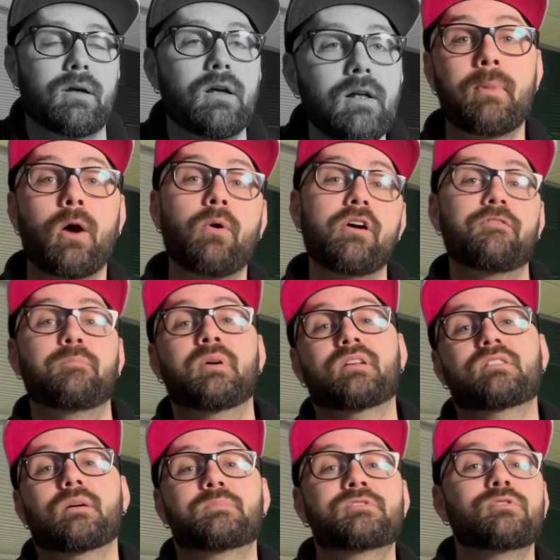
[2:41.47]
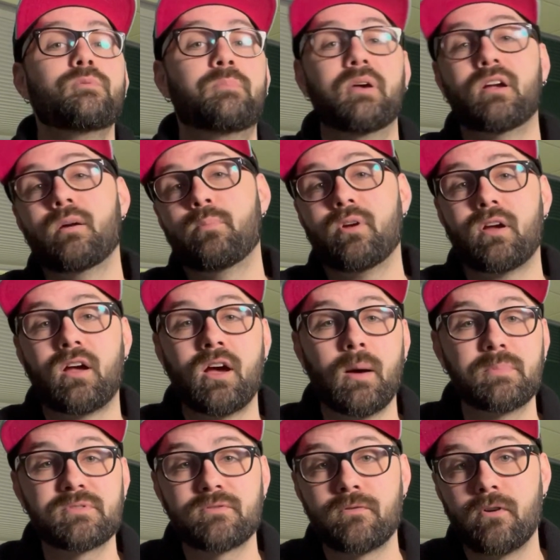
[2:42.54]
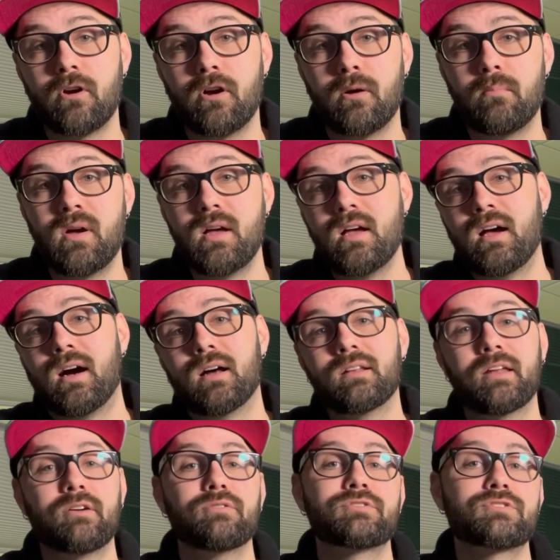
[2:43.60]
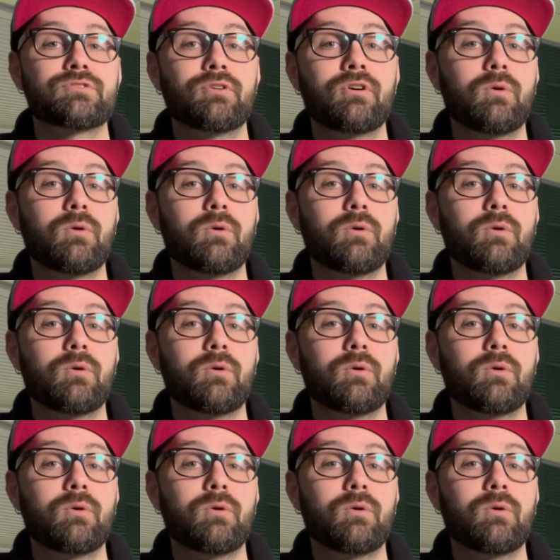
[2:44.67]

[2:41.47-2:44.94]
My wife picked up 2 Pick-a-Brick cups from a Lego store